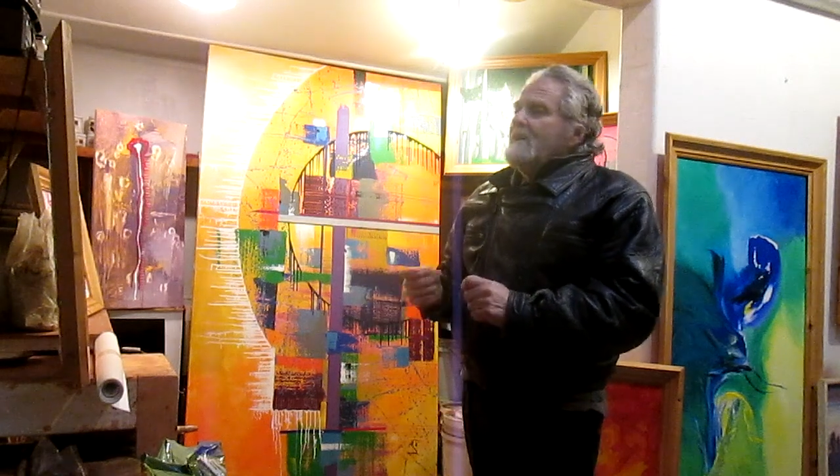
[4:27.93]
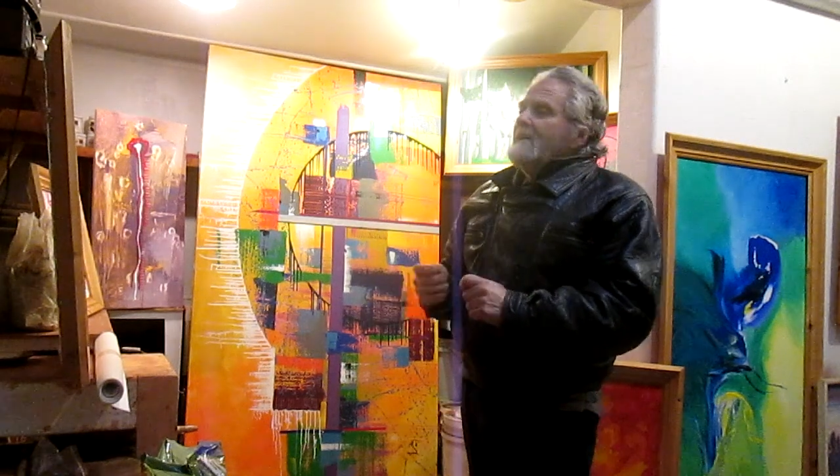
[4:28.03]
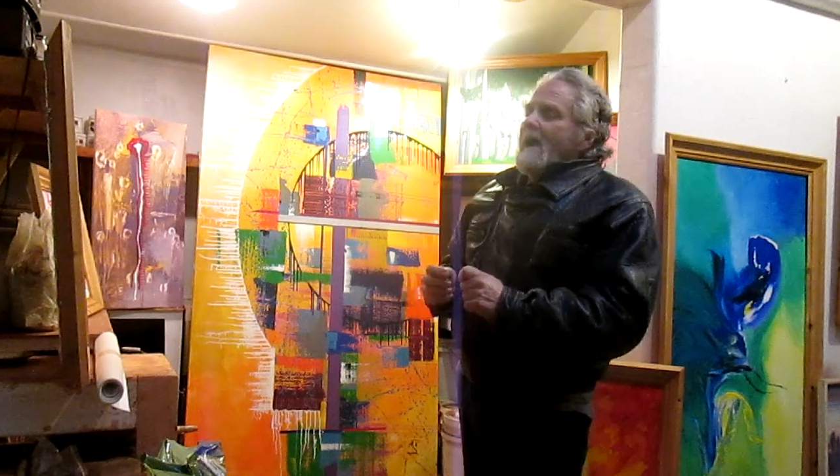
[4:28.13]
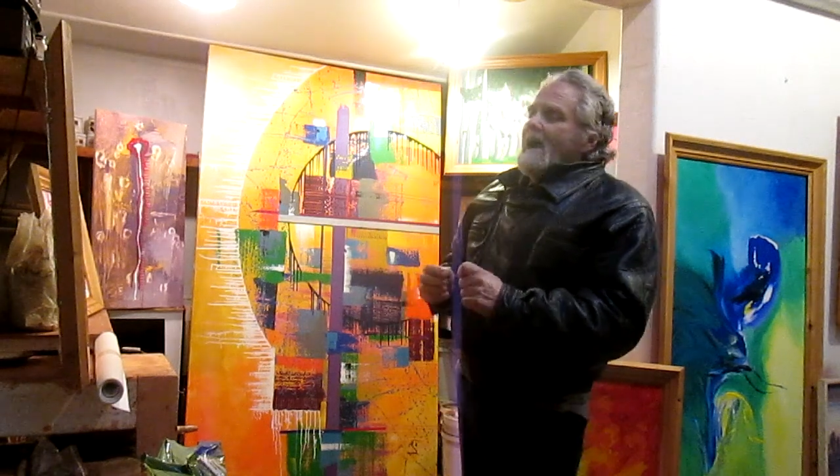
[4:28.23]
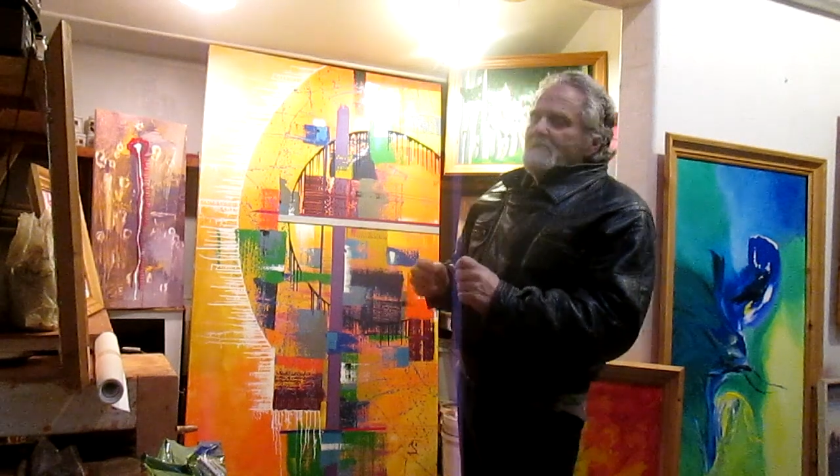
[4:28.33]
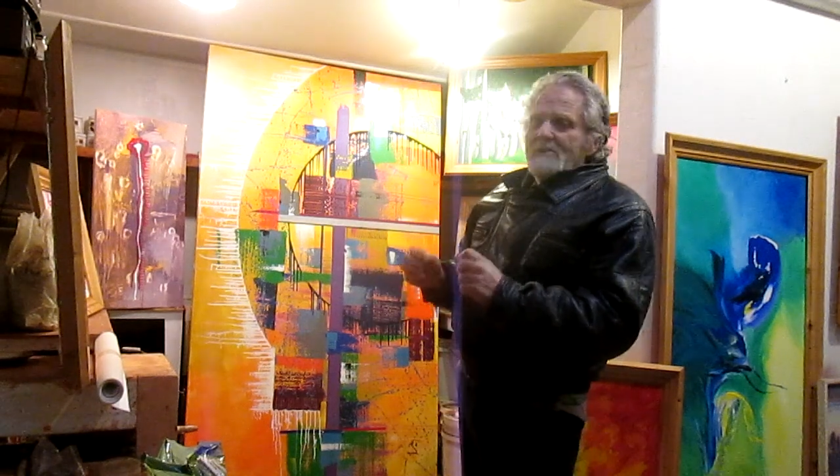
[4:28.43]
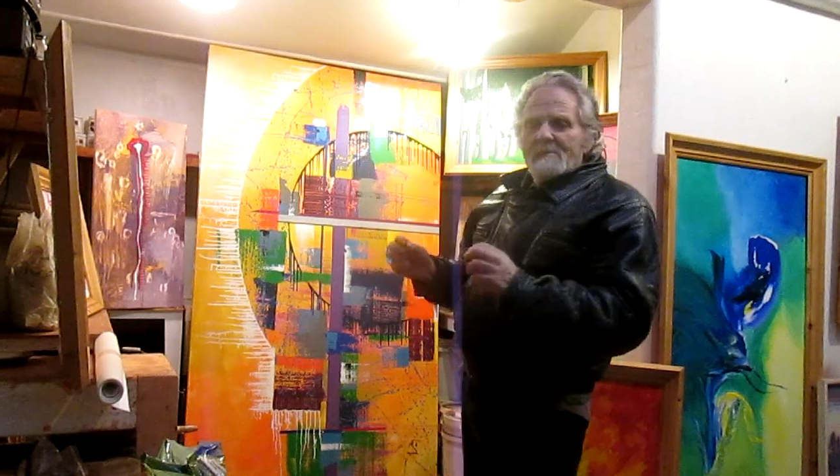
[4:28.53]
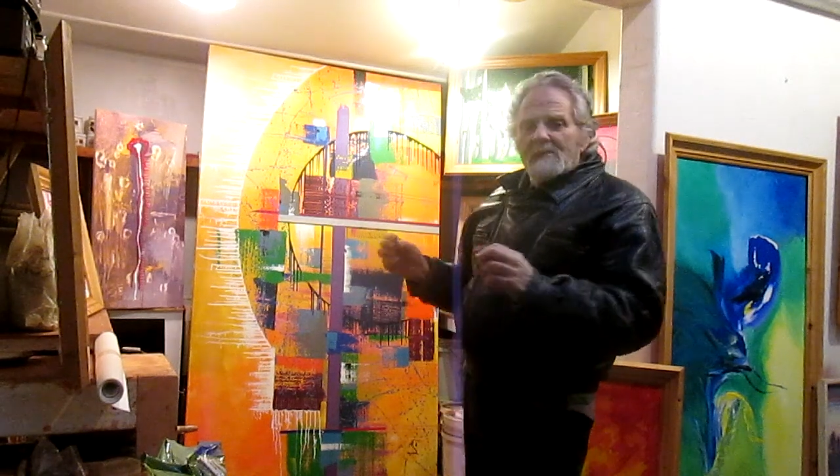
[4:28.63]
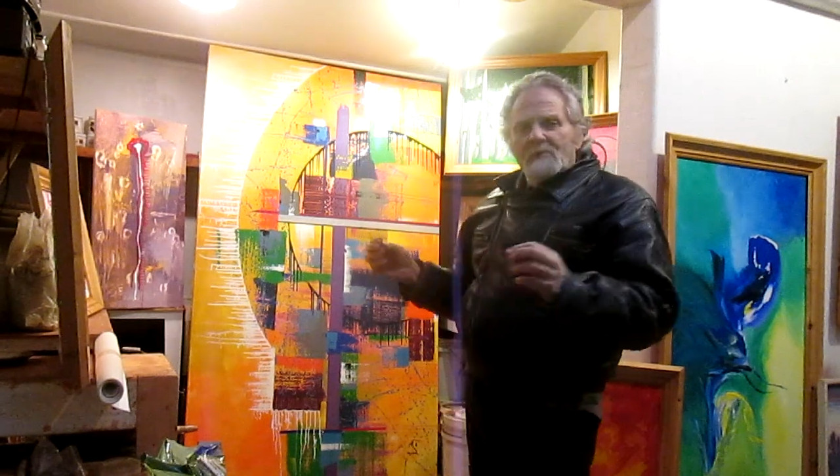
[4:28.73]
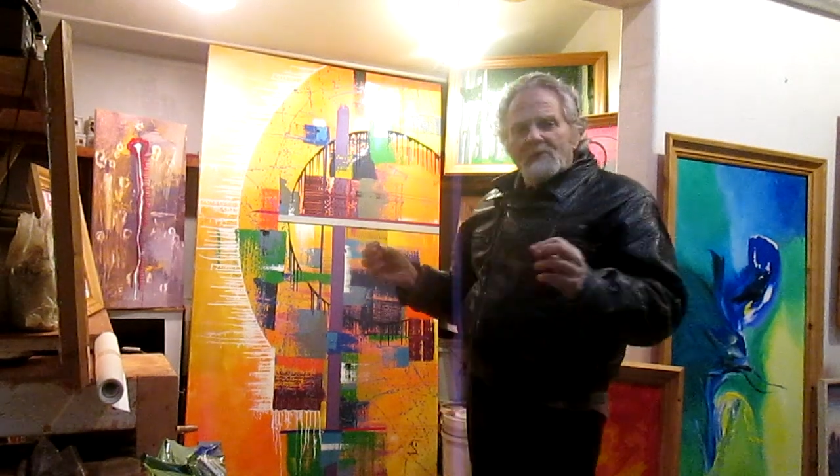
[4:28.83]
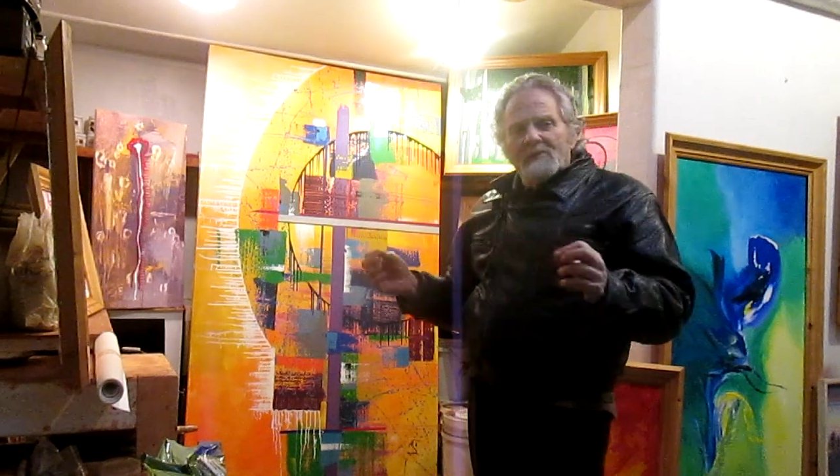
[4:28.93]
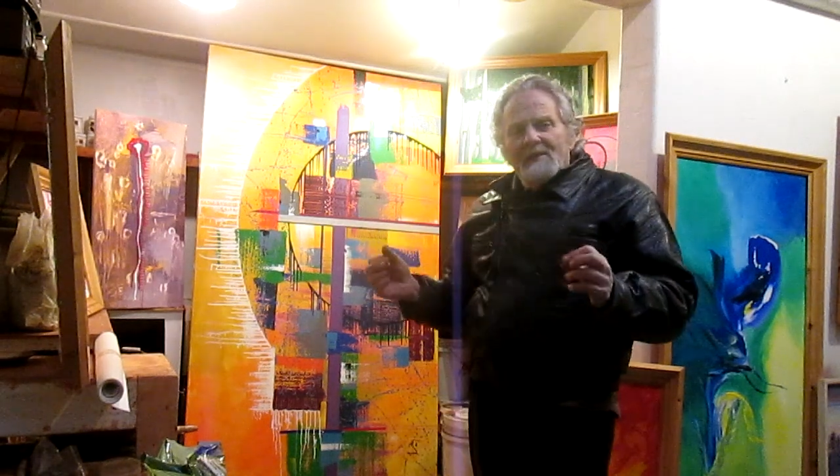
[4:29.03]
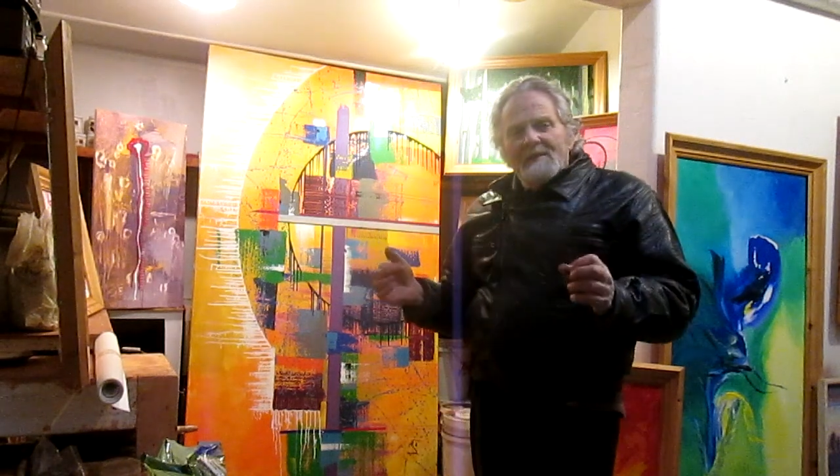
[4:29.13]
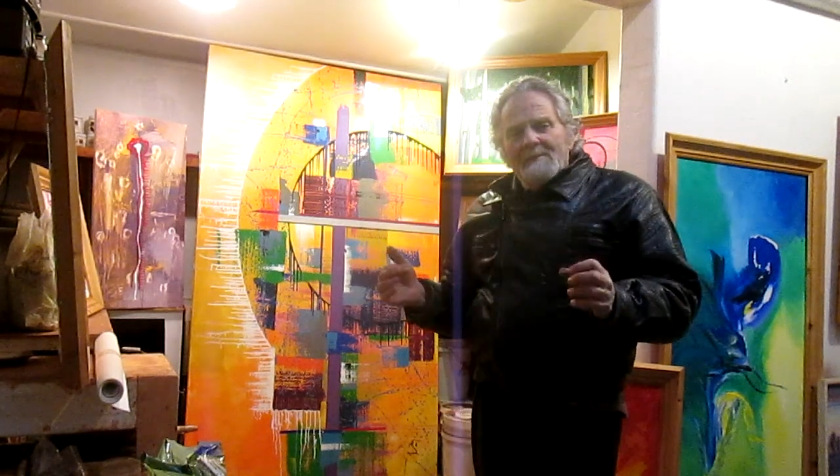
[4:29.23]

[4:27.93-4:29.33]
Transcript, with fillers: I, I remember